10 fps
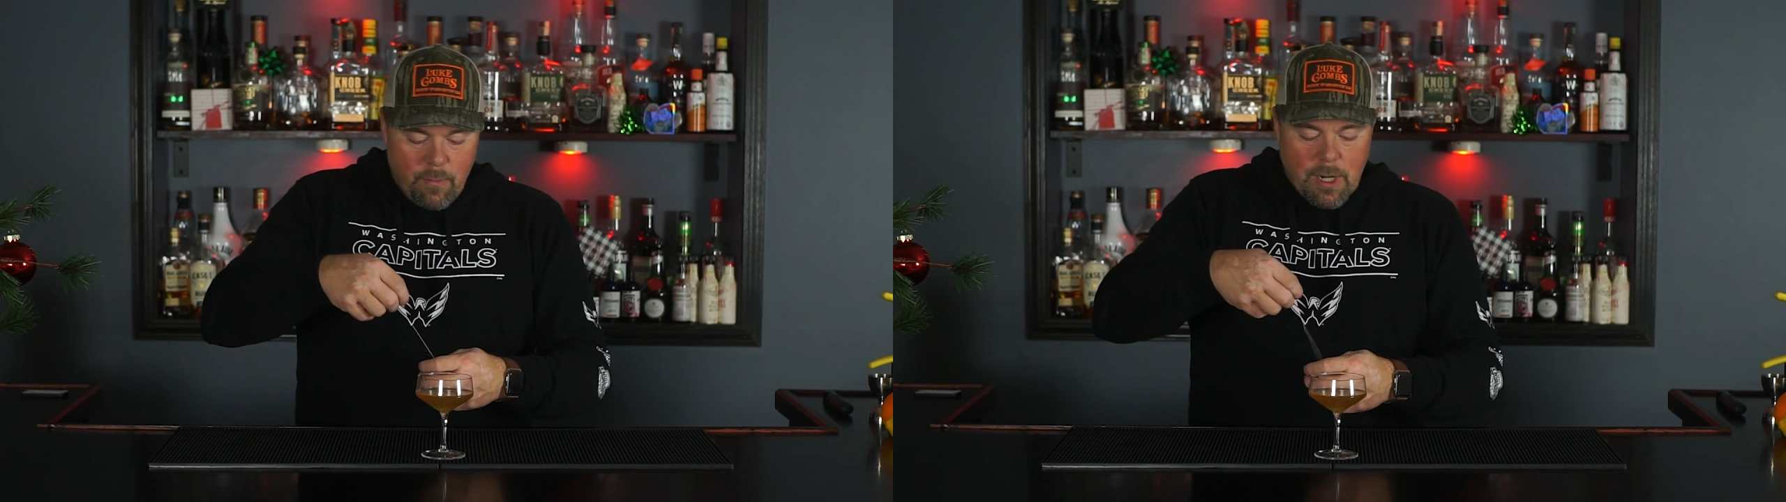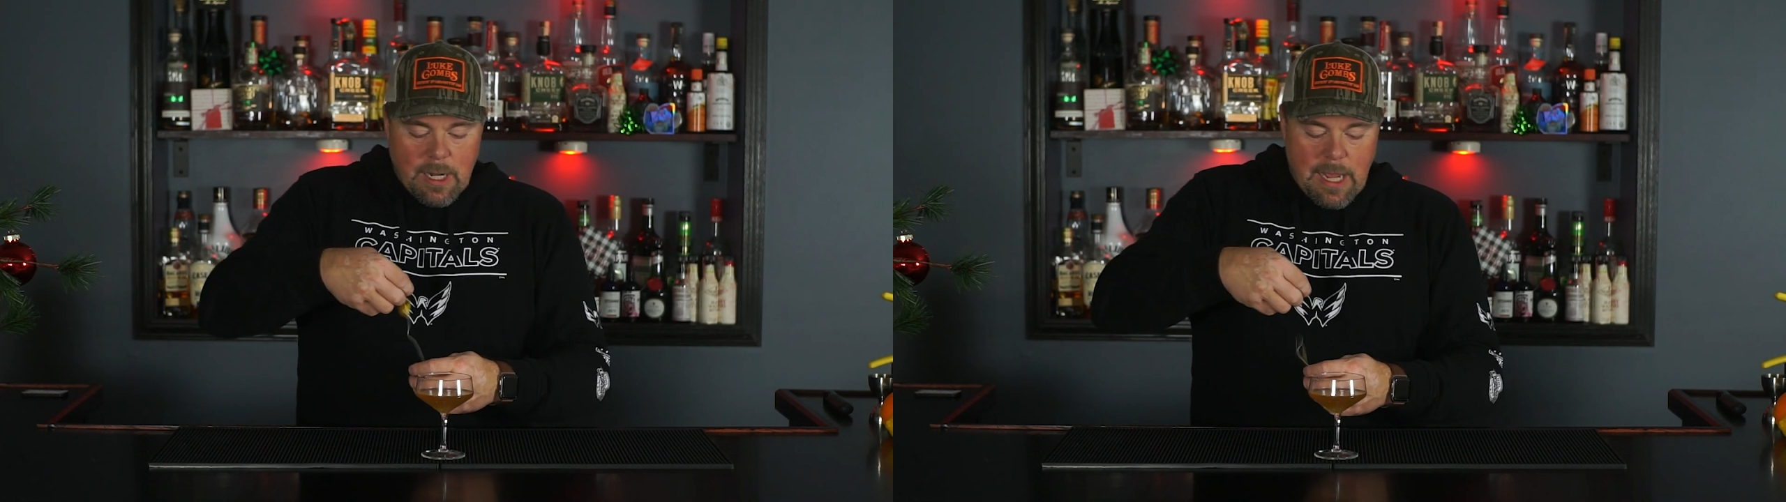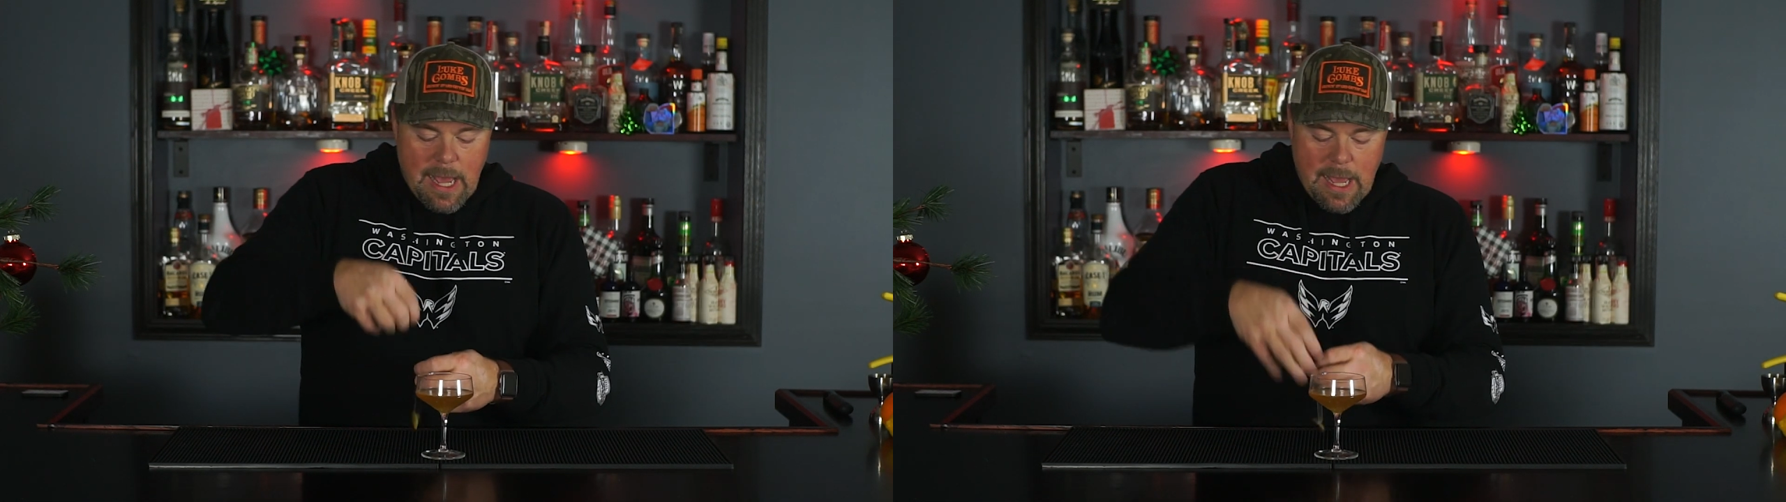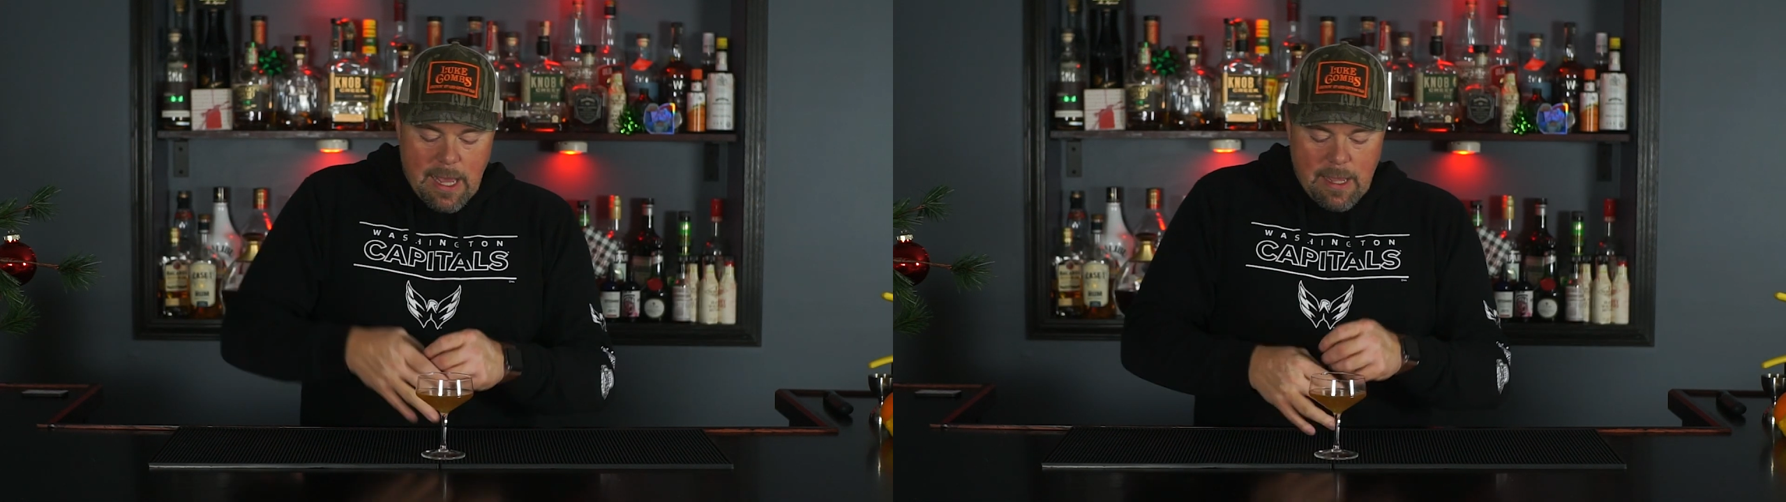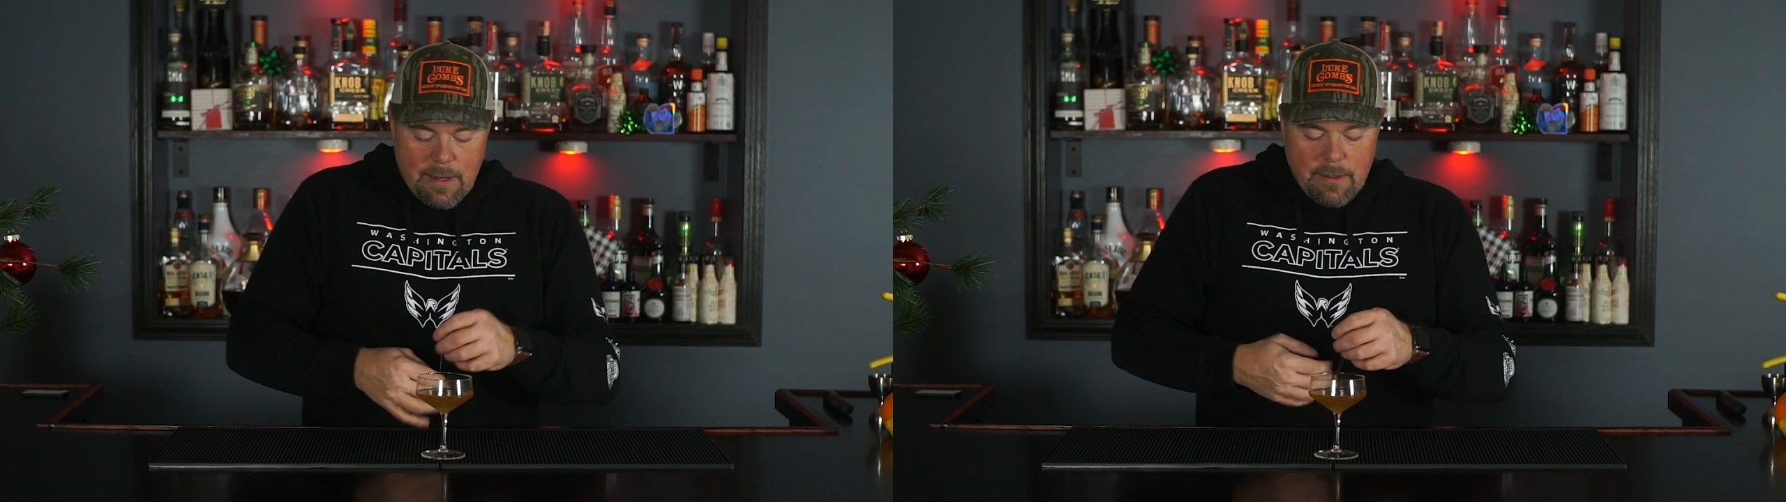We're going to
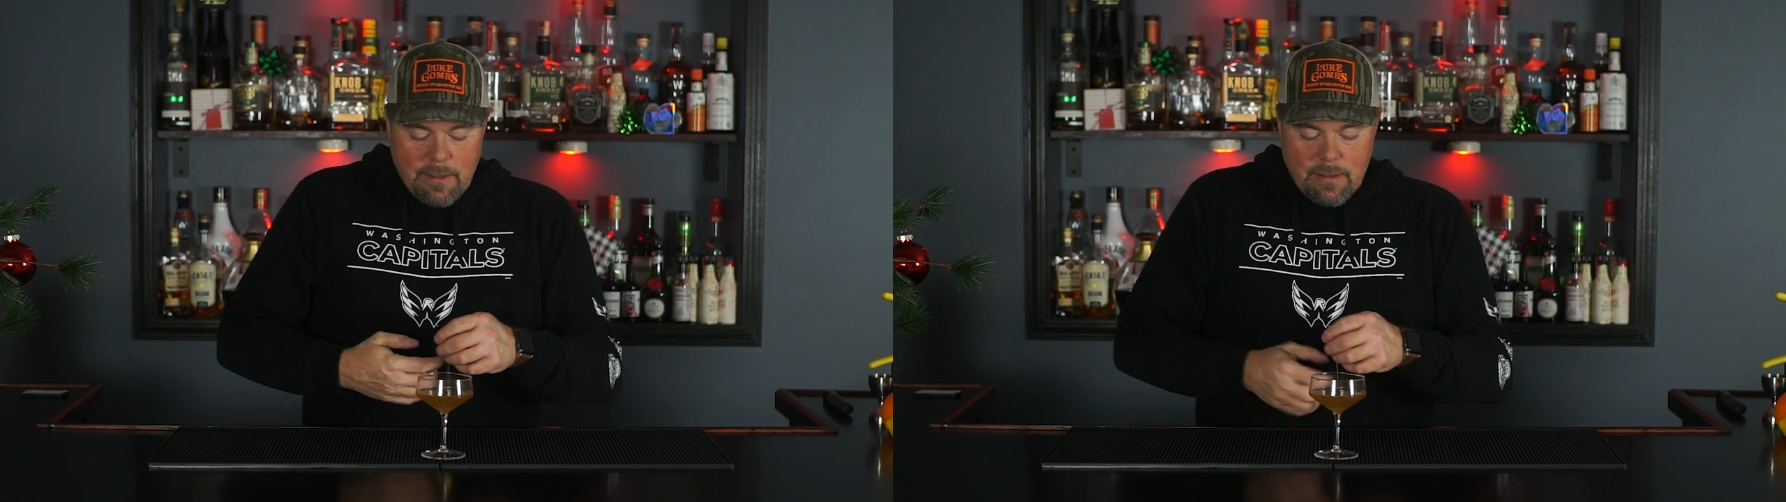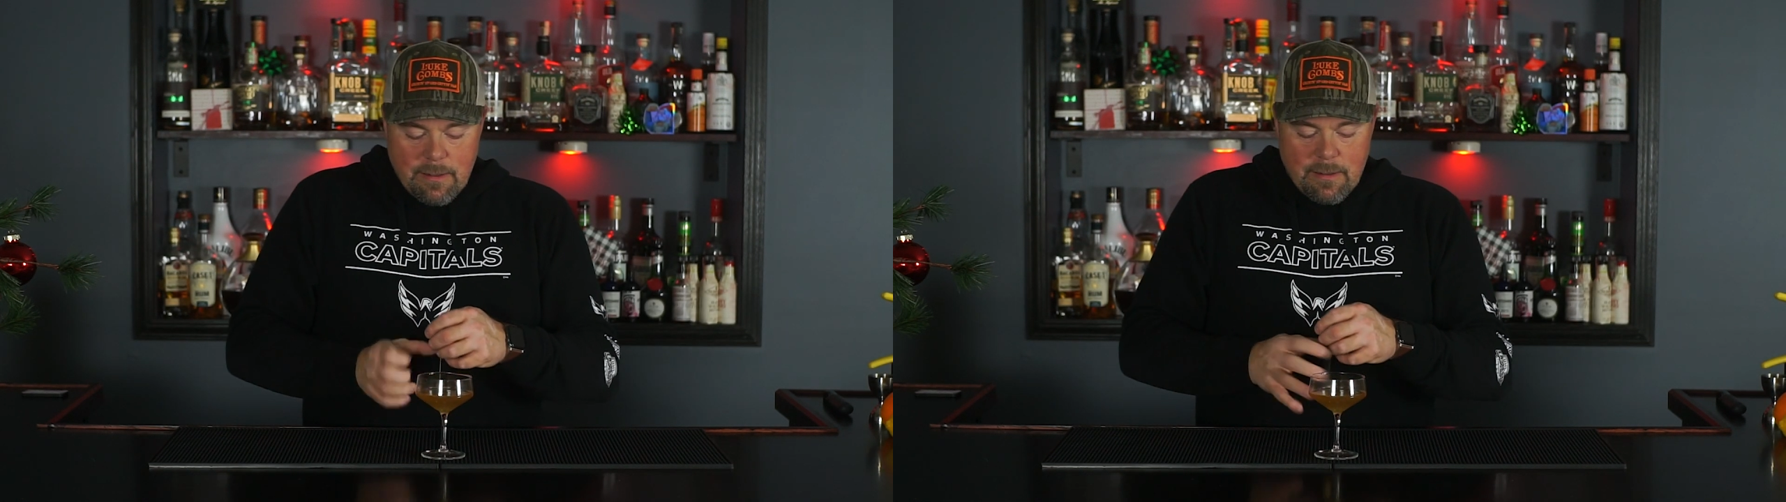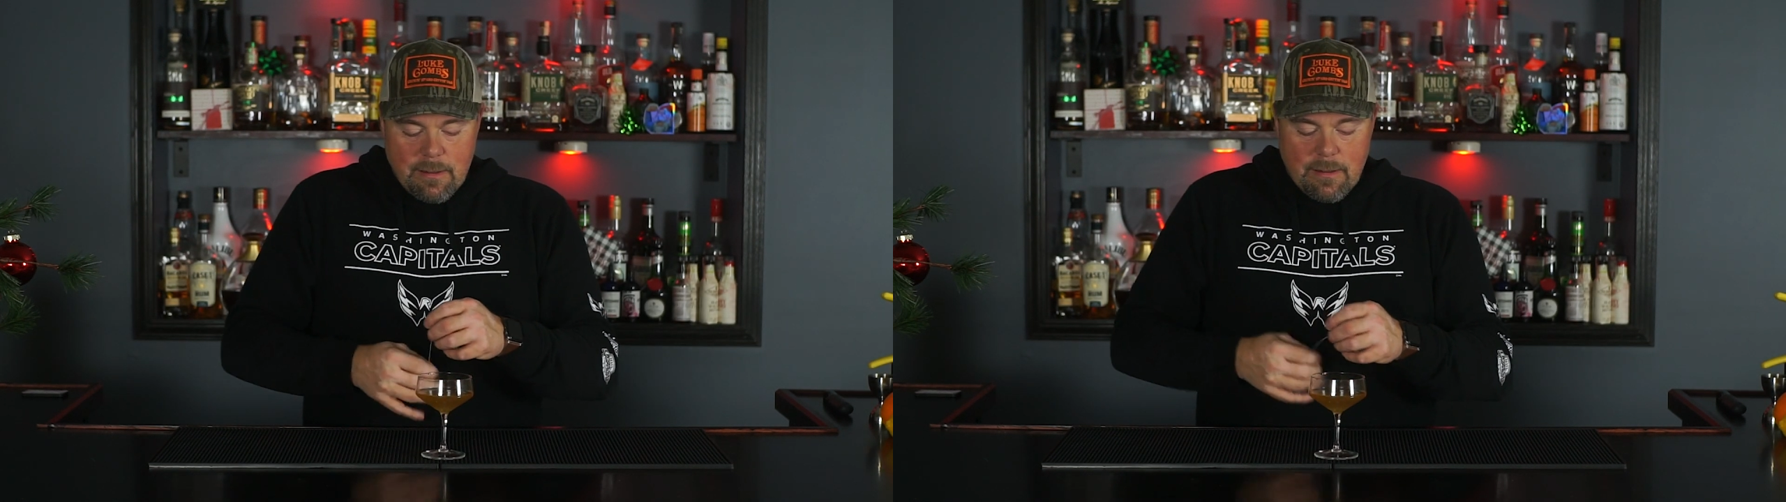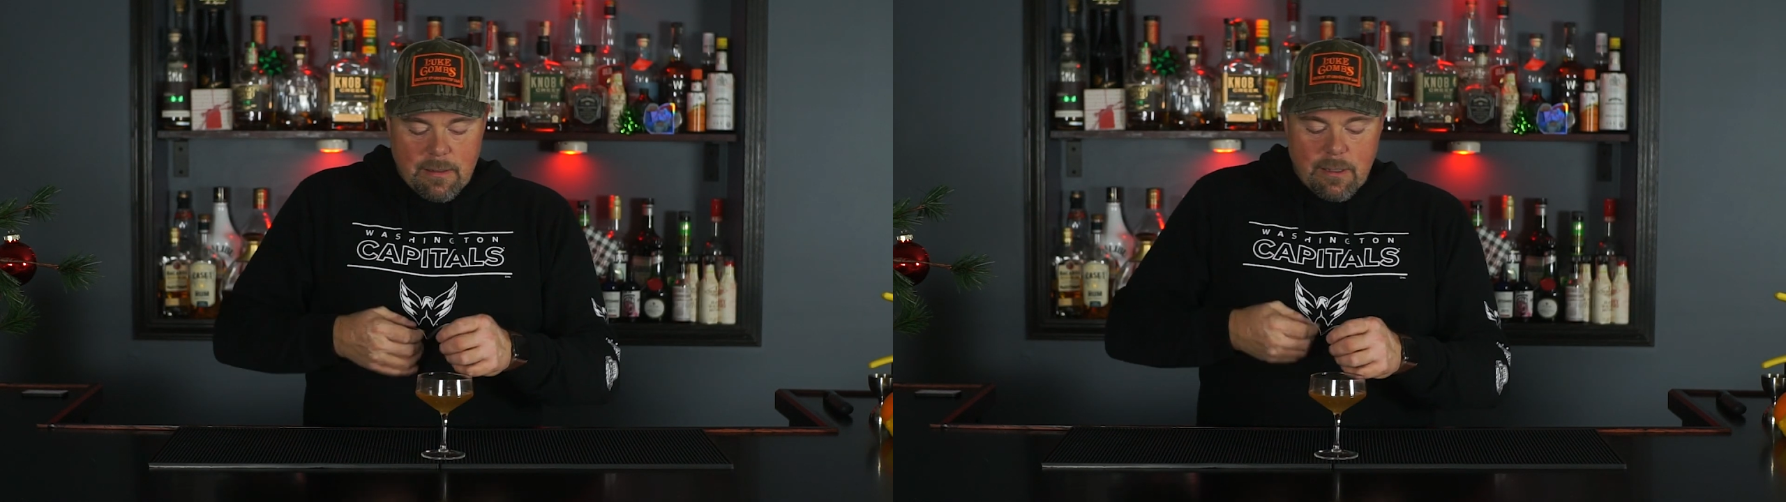add a